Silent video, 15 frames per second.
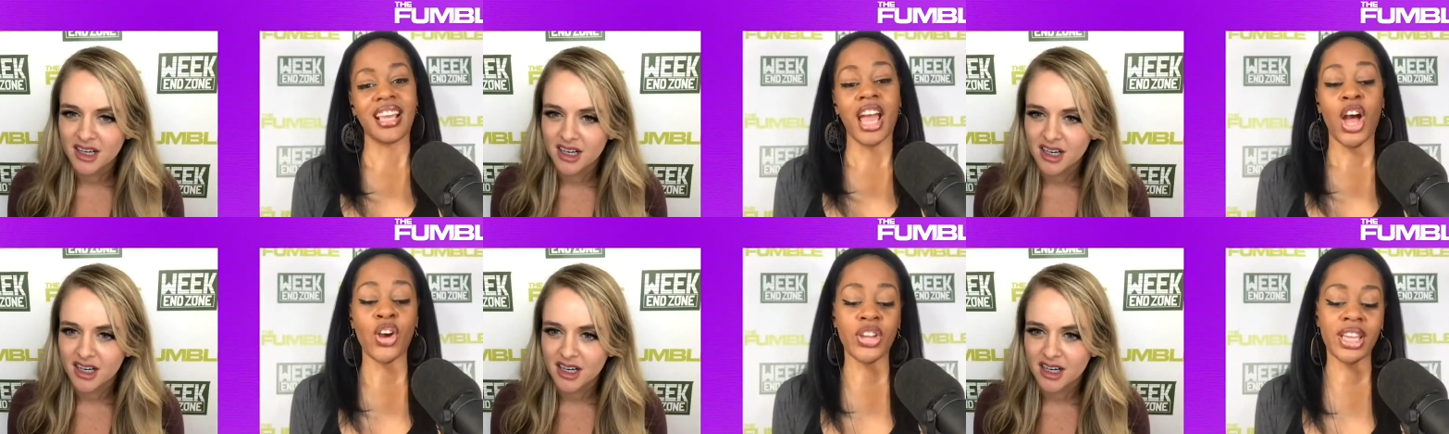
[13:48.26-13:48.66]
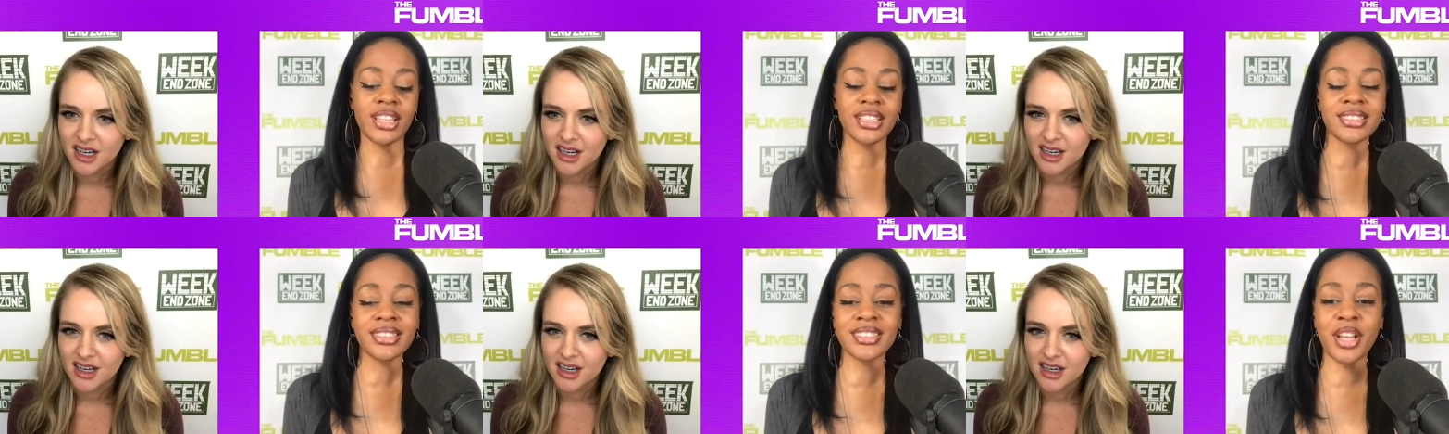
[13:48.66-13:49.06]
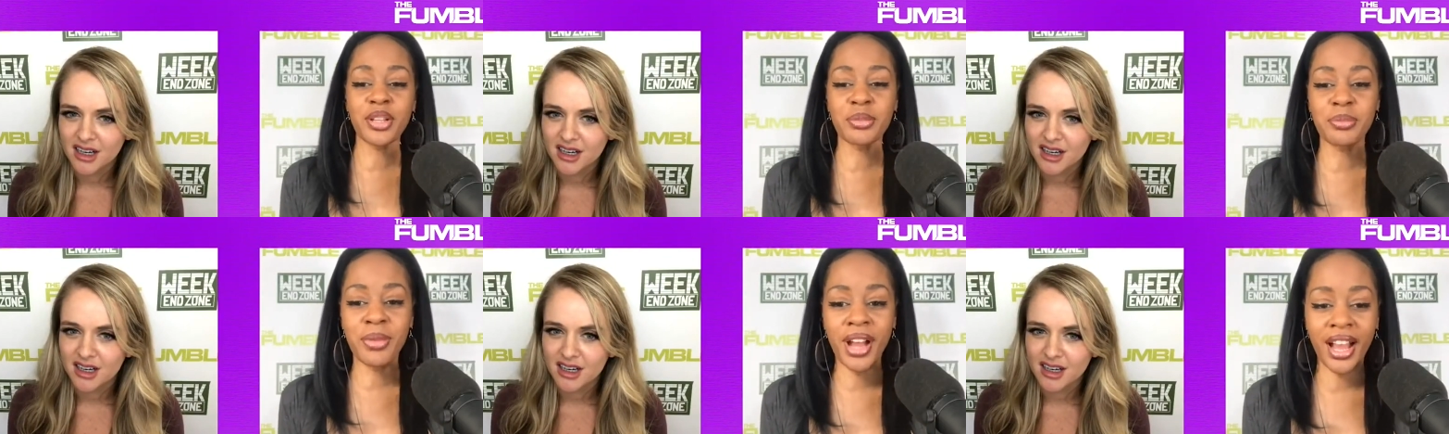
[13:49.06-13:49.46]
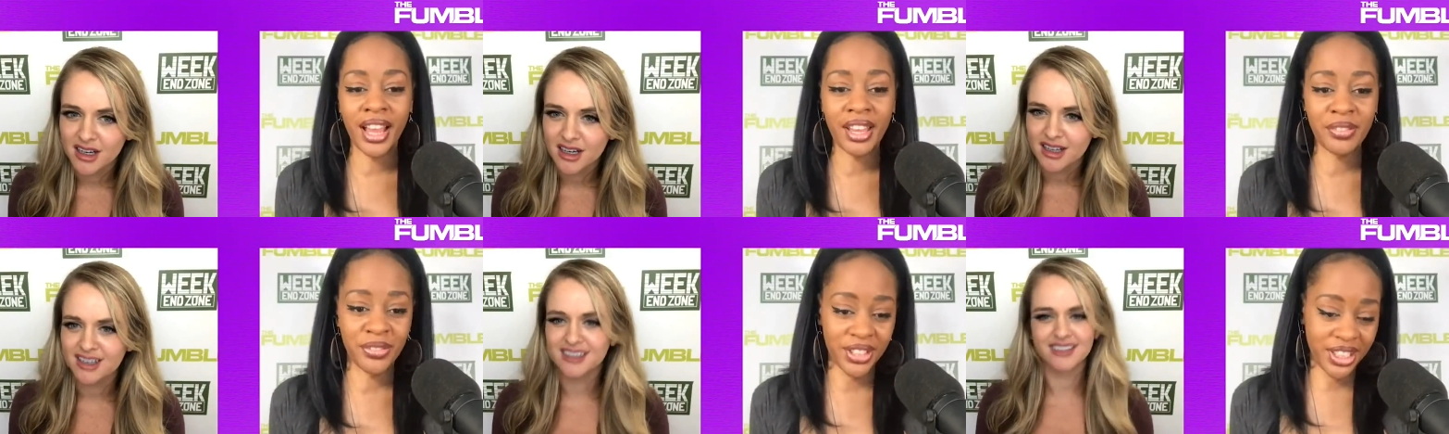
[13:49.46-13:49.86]
Speaker 1: Uh, okay, this is on
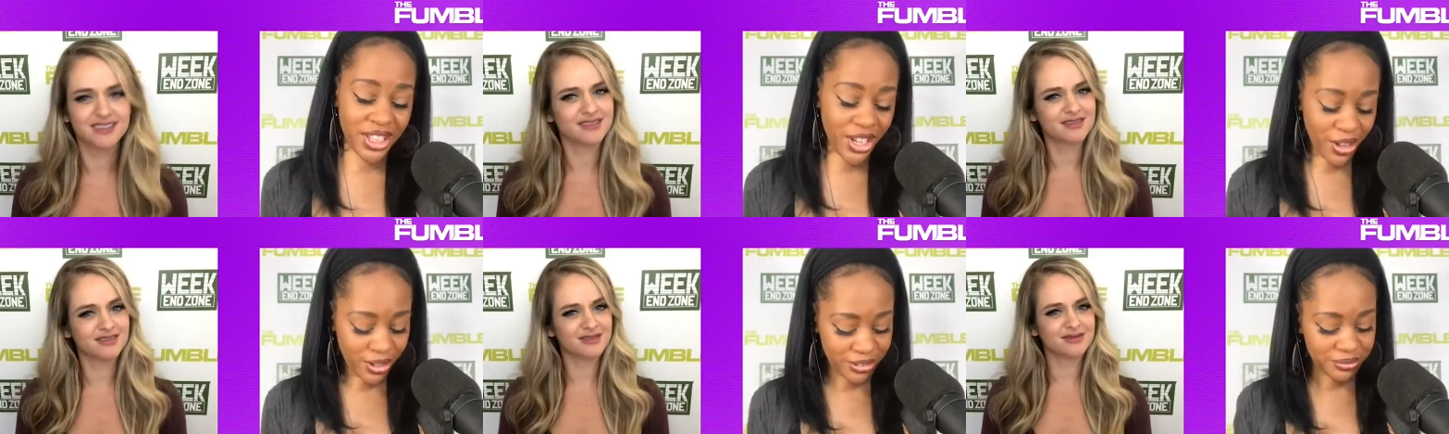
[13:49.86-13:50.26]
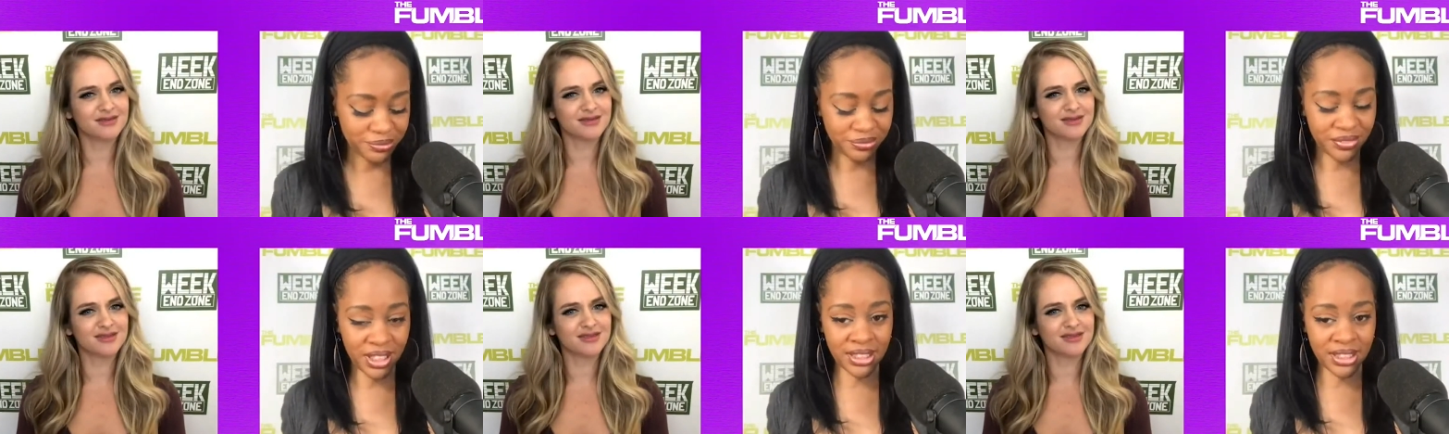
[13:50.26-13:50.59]
my video.